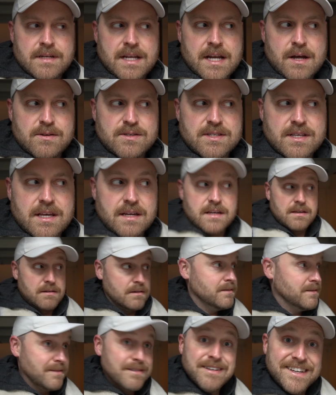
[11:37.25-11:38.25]
And I was like,
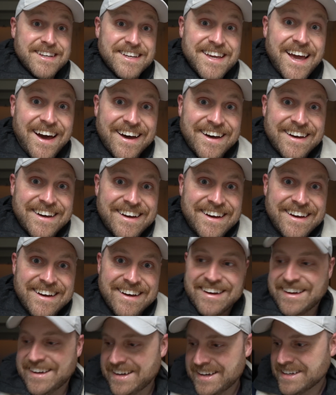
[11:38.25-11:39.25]
yeah,
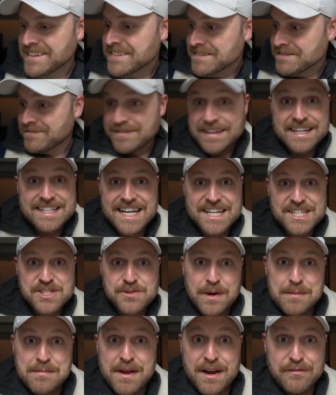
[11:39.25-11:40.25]
that's actually
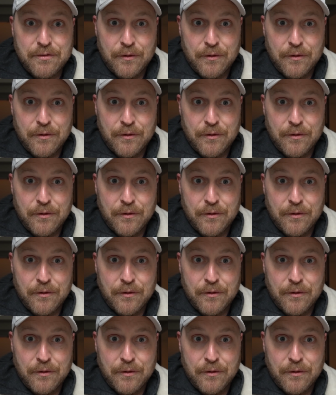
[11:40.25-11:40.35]
what I'm here